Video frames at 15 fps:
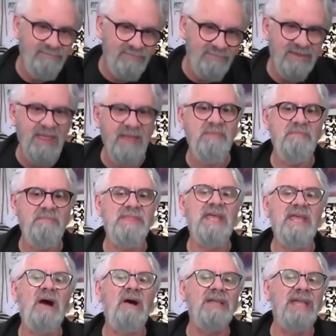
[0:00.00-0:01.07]

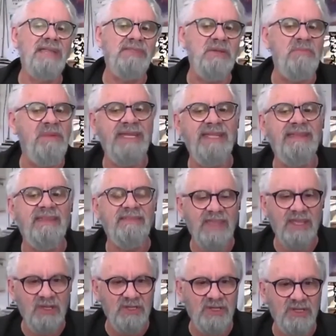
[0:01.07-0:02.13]
They'd all get their money that
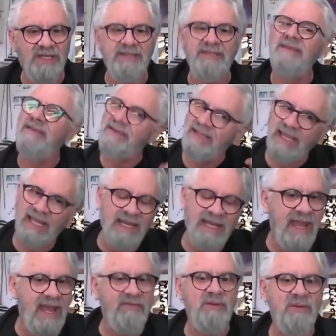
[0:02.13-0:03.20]
they could, and
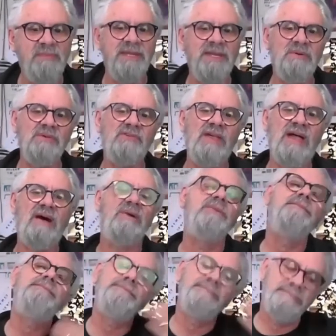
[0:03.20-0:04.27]
everybody was out
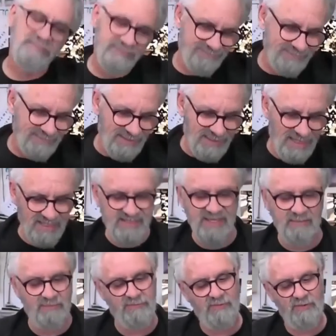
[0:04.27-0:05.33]

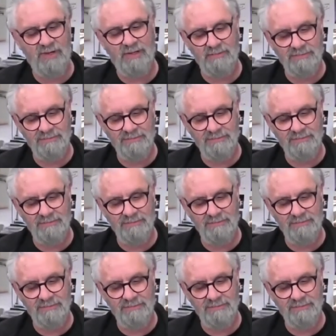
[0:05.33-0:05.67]
except for